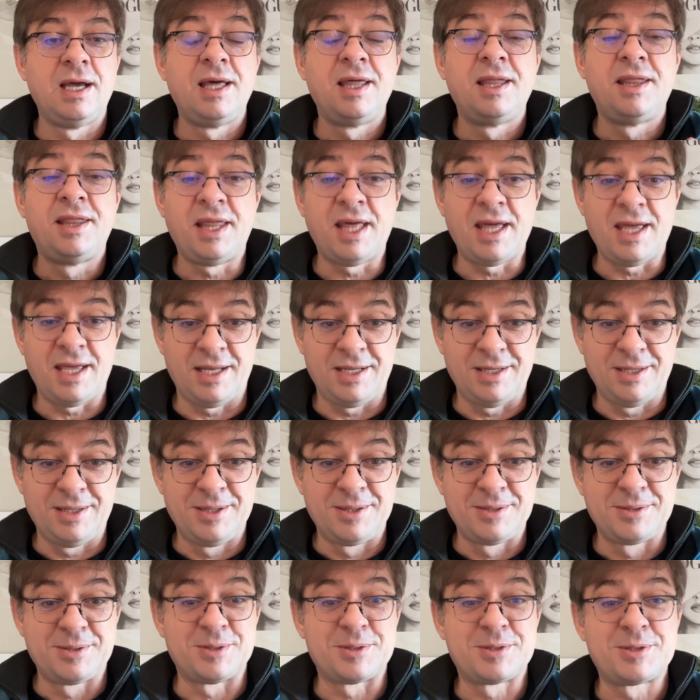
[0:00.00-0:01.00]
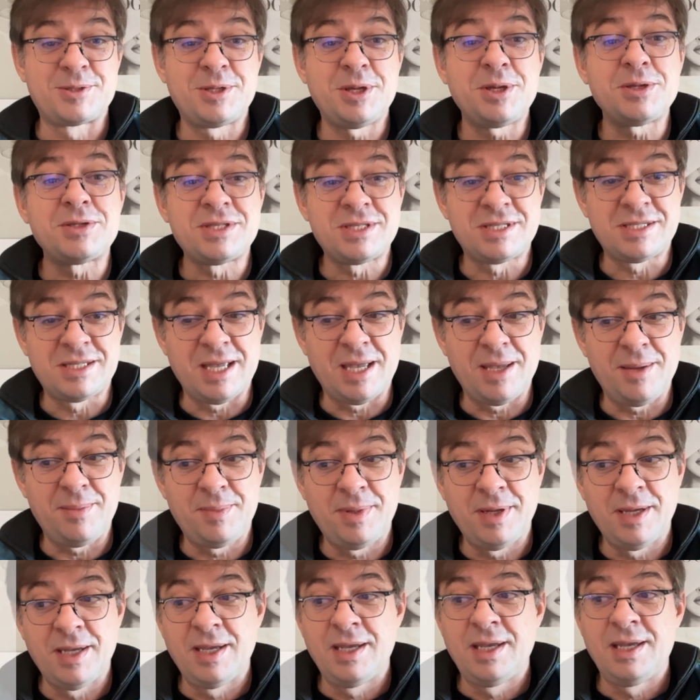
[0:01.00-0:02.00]
Then the third step
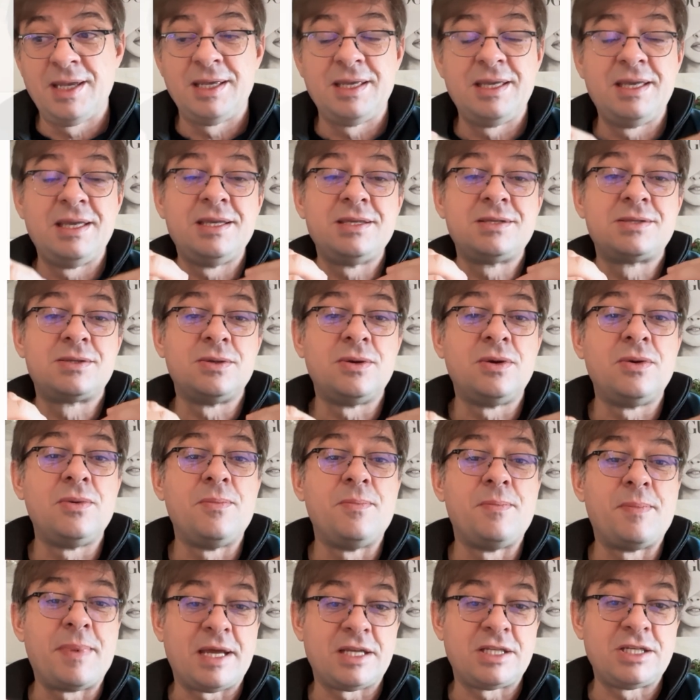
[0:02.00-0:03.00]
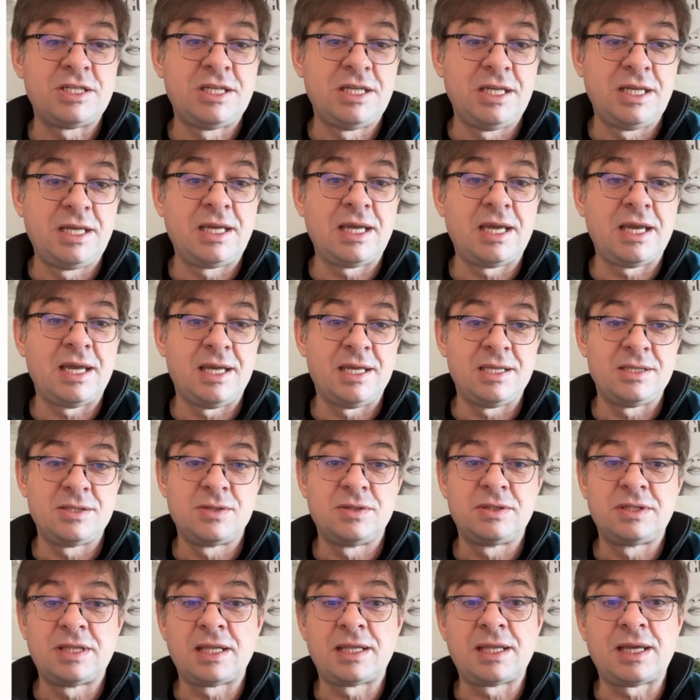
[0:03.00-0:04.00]
is the matching and the
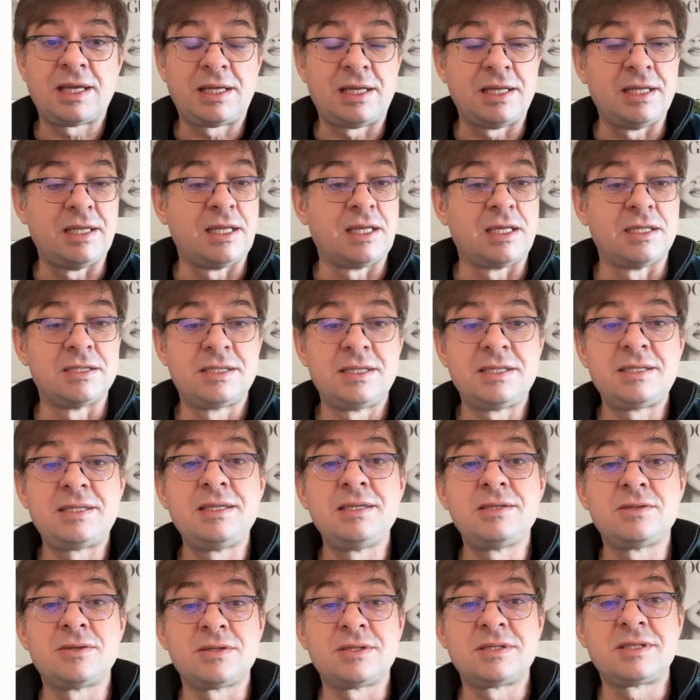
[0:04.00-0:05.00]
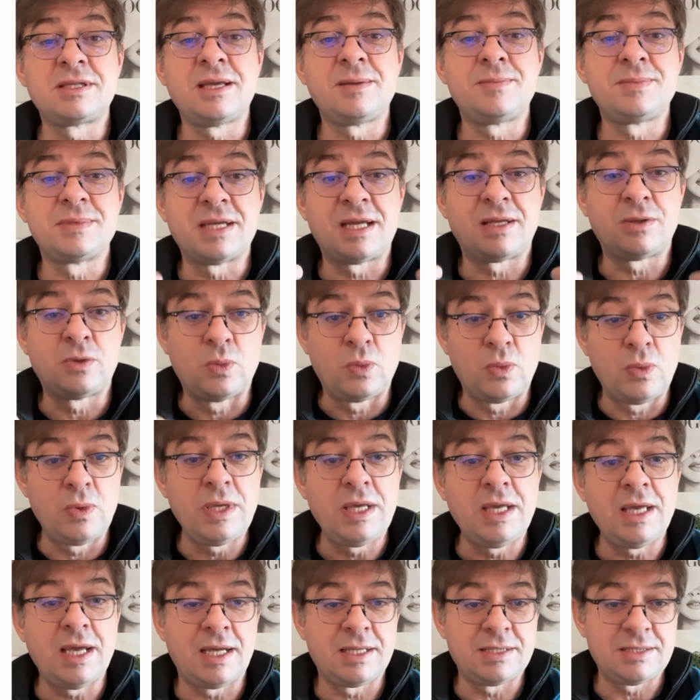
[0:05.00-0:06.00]
data cleaning. This is a step that
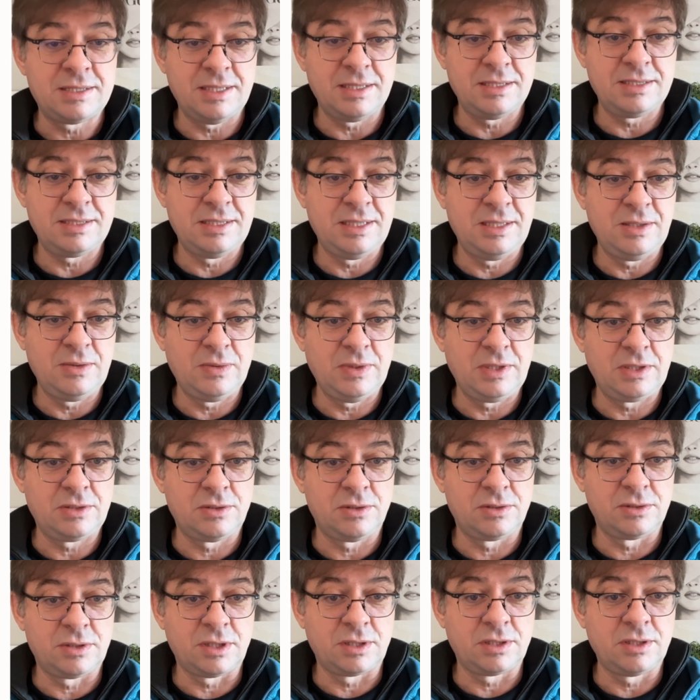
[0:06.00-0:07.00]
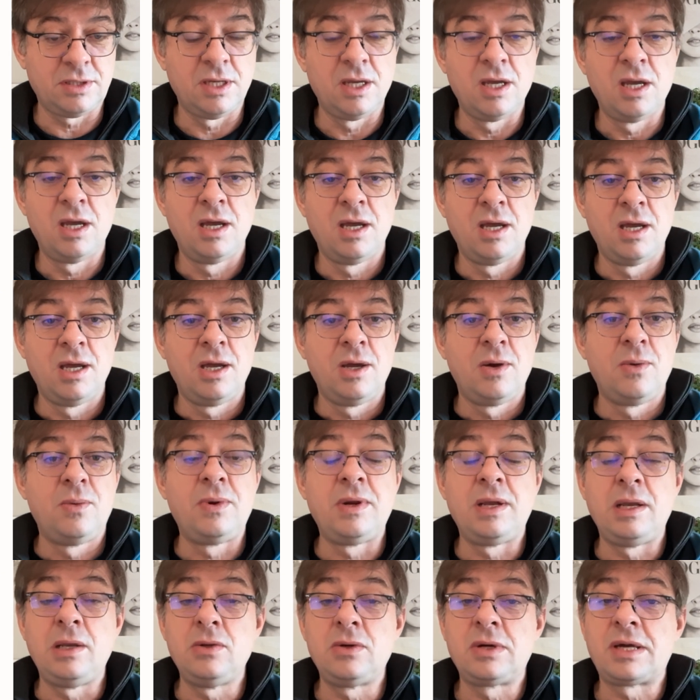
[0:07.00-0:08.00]
we at Sensine will conduct.
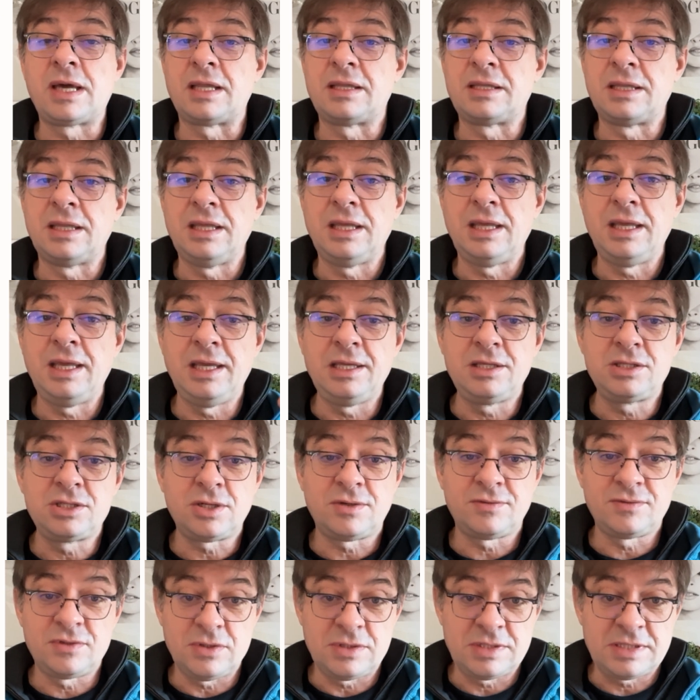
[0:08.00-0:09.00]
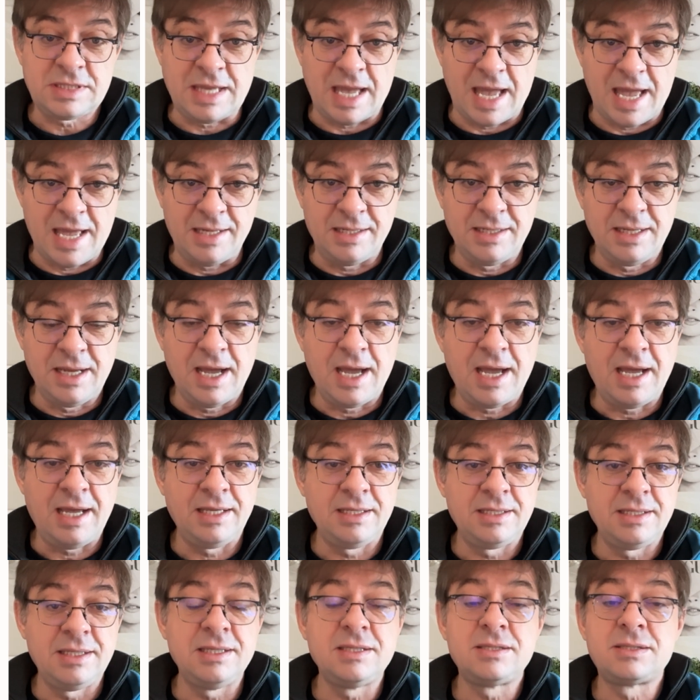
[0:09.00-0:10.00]
We'll look at each of the scan
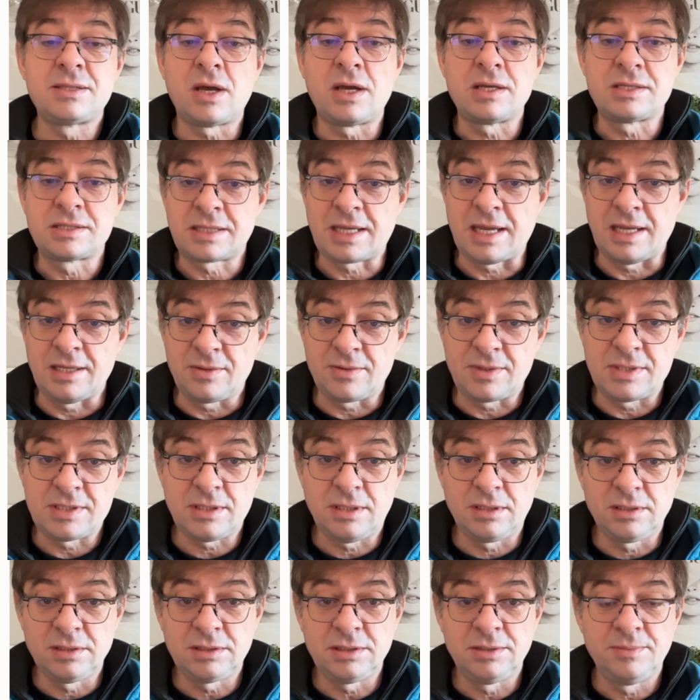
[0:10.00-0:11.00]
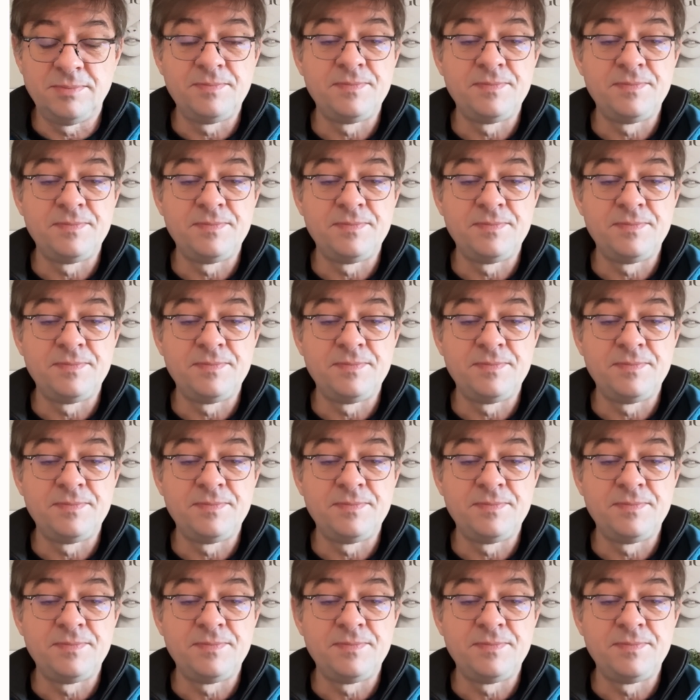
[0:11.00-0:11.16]
IDs as scan result.